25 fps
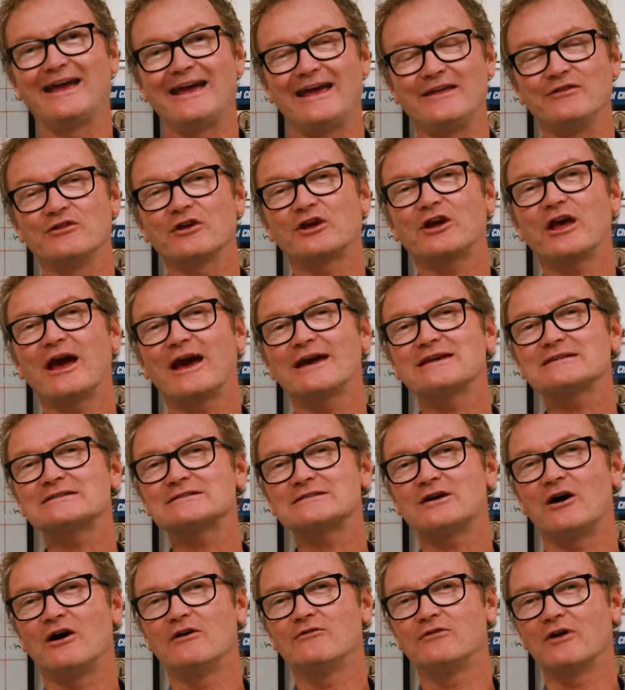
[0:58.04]
In the
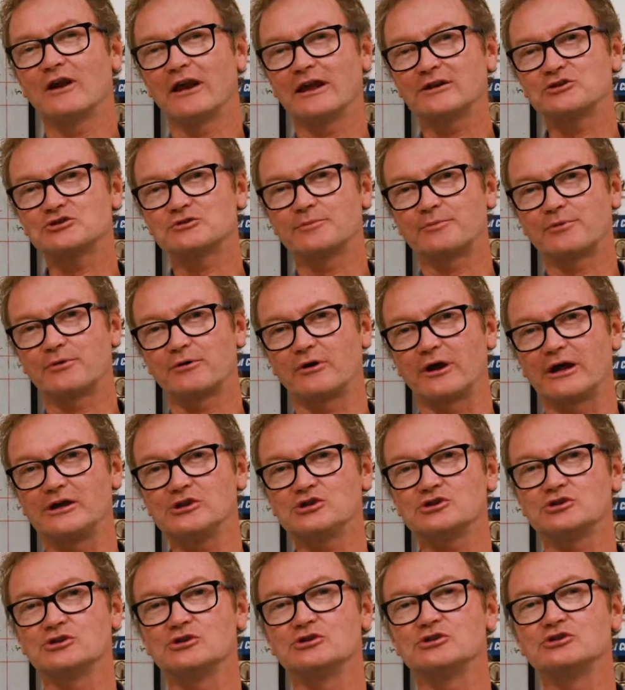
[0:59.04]
case of
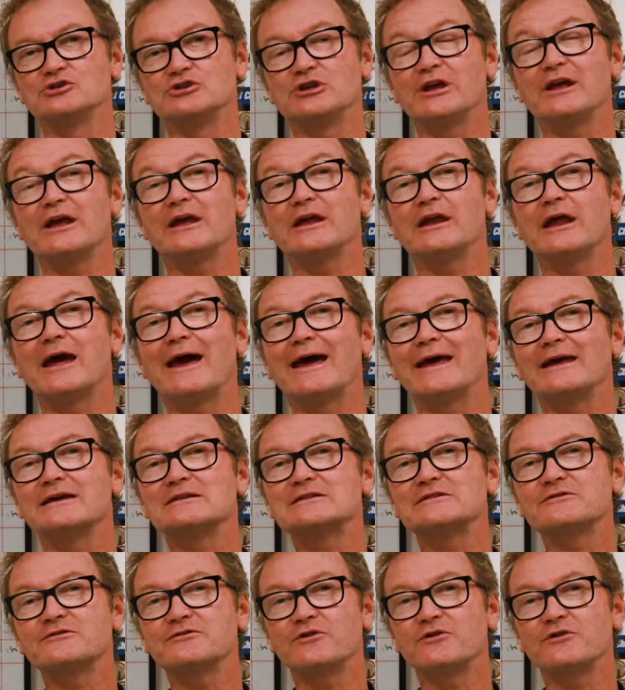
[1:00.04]
electroporation, DNA is